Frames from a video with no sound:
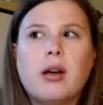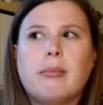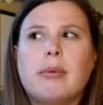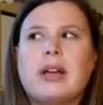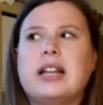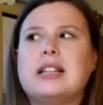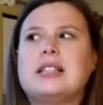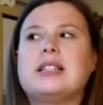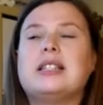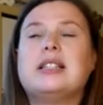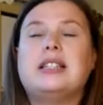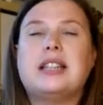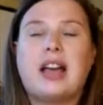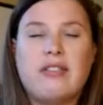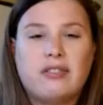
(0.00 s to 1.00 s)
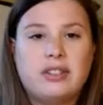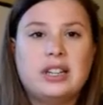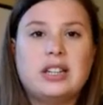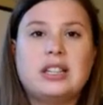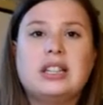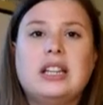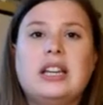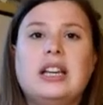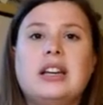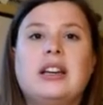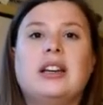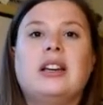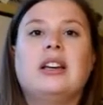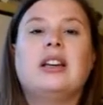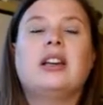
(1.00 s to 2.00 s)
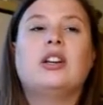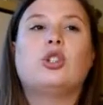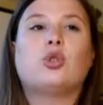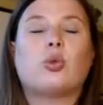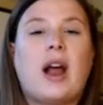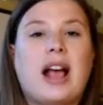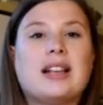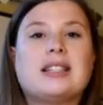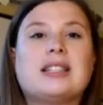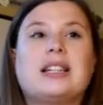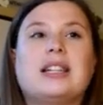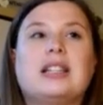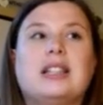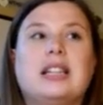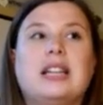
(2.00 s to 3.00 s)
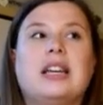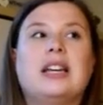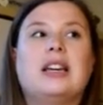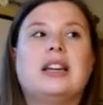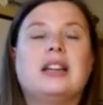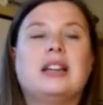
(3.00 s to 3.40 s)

but it's definitely drastically